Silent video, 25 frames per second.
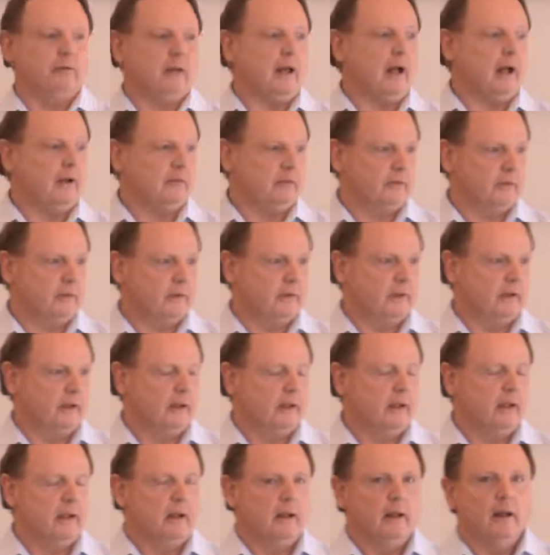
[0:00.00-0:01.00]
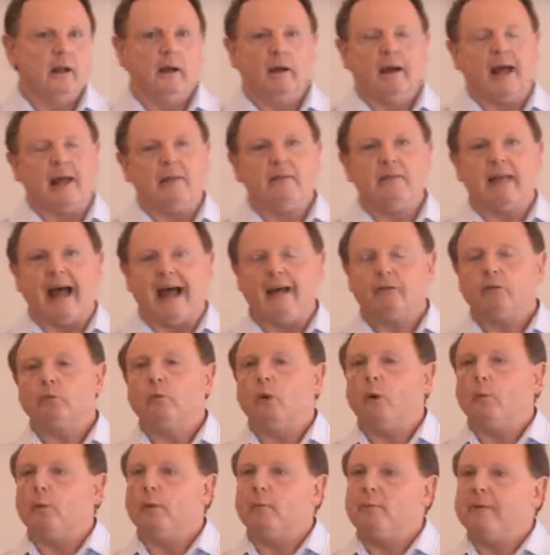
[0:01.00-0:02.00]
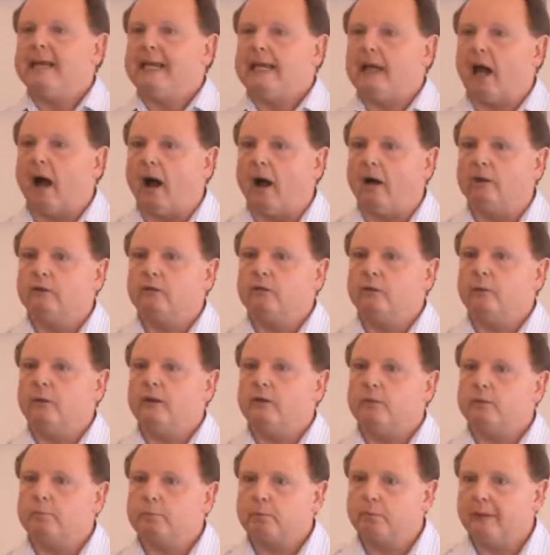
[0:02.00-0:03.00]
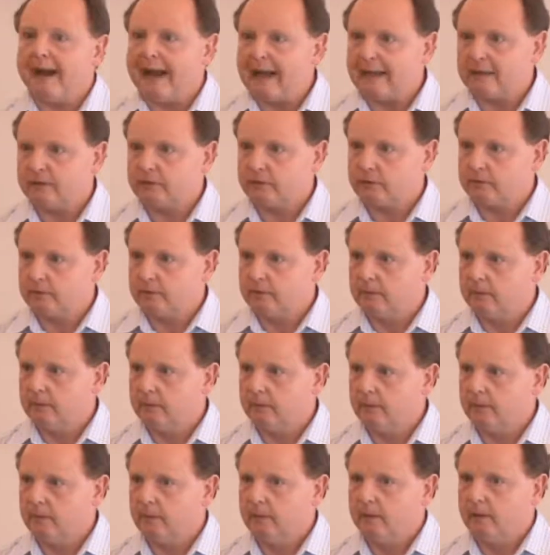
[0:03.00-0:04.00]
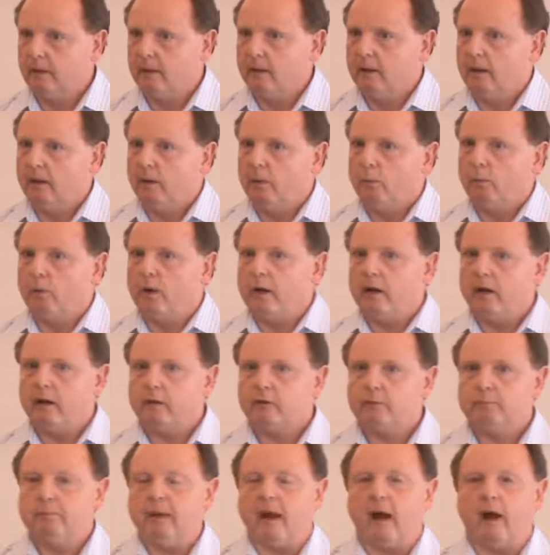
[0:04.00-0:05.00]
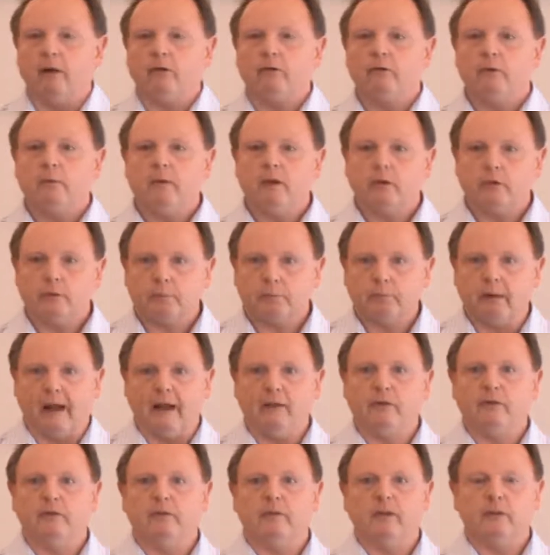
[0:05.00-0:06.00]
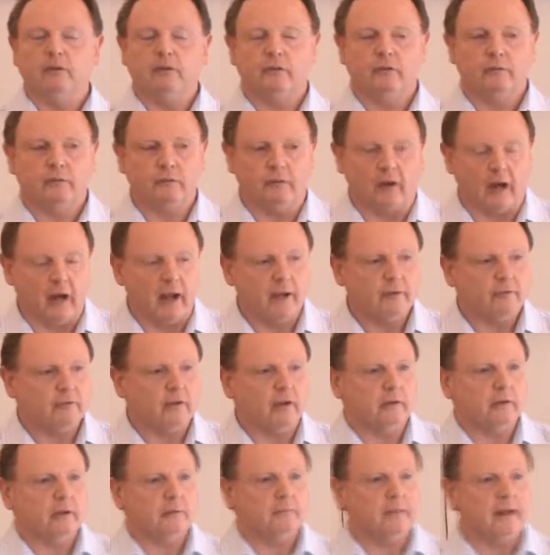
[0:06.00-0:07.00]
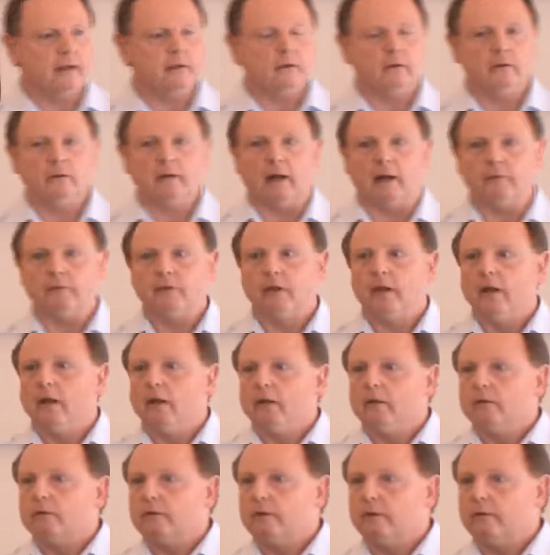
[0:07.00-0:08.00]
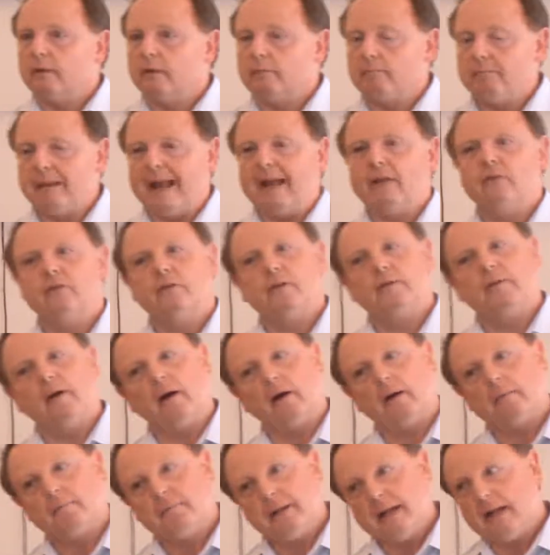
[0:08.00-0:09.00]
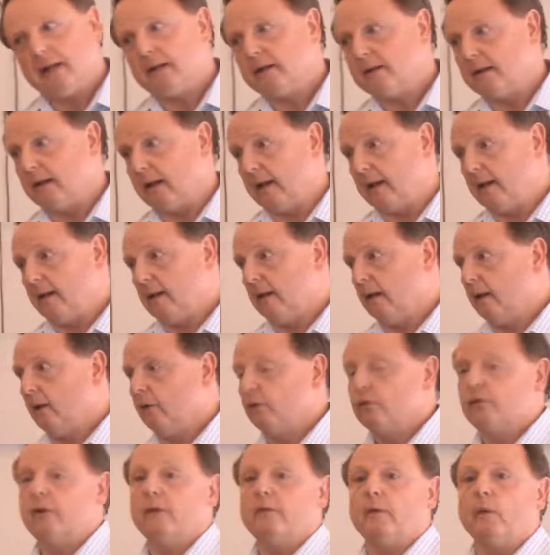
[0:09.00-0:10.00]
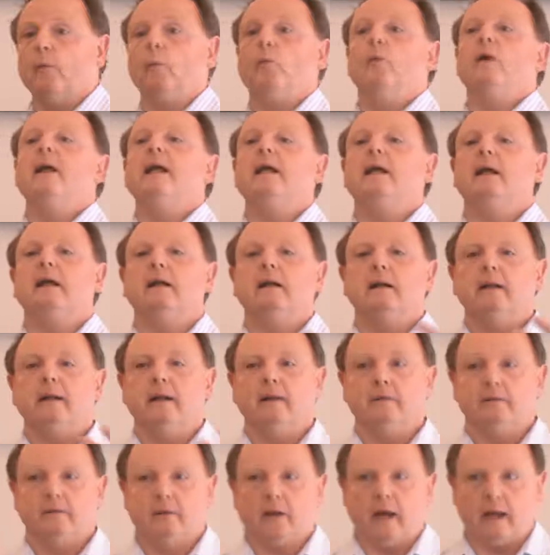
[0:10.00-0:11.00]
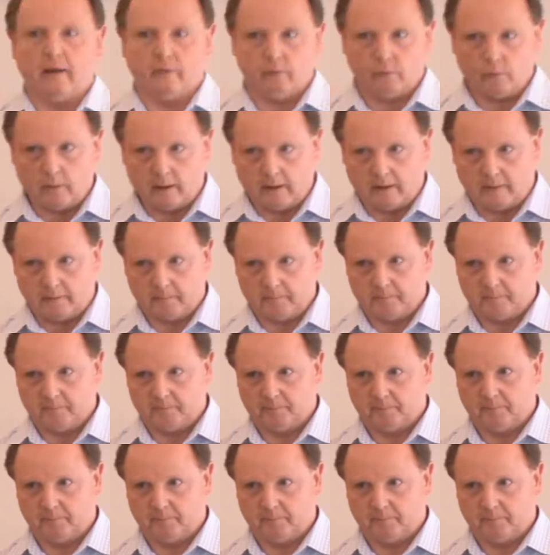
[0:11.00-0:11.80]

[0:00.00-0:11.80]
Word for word: of love, and that's what we're being asked to express. We're supposed to express this five fundamental love to the best of our ability so that we can live life well.